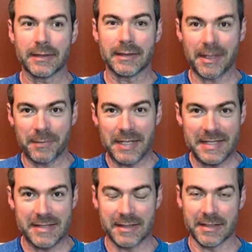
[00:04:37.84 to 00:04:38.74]
And that makes
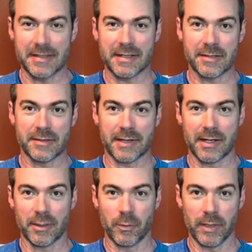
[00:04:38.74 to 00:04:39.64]
sense. That's kind
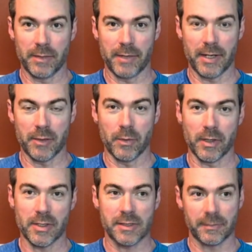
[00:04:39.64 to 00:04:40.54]
of the way the body
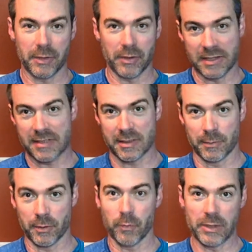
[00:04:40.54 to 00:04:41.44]
works. I mean, it's
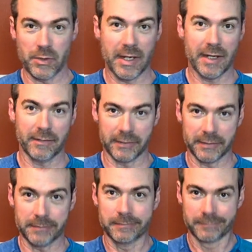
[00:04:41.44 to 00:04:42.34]
similar when you have
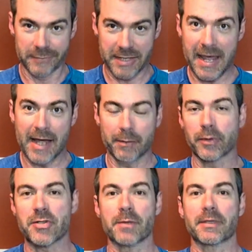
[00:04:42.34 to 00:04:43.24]
a scab or
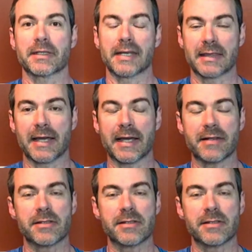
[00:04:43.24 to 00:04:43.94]
something like that.